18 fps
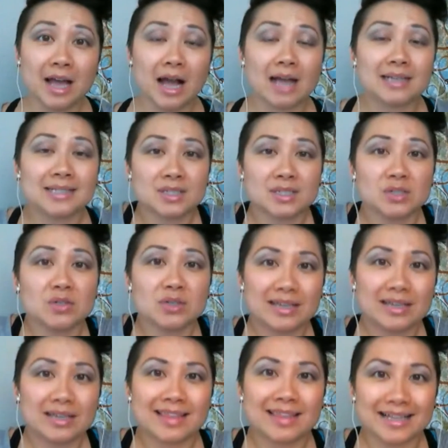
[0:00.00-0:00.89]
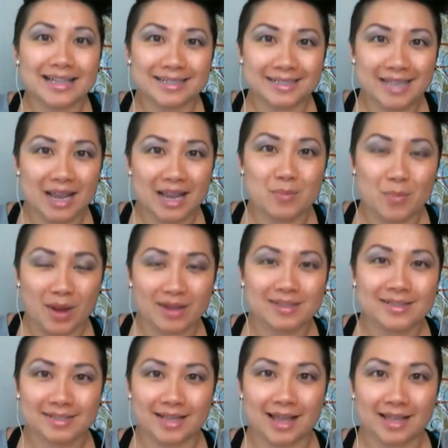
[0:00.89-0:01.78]
I still get that same
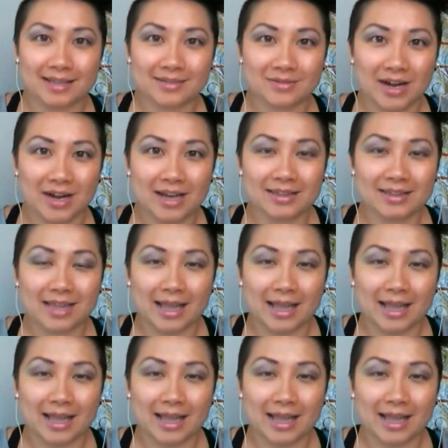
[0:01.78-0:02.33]
mindset, right?